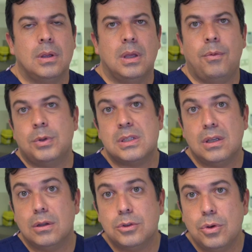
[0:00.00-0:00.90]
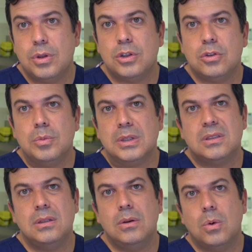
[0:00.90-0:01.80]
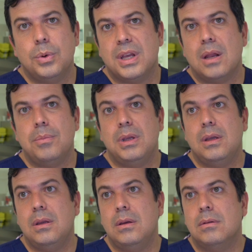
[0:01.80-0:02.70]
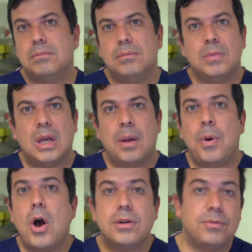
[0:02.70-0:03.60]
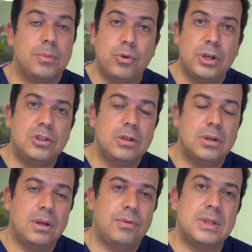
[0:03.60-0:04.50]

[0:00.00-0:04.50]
if it's a single tooth that you're missing, or it can be a part of a bridge if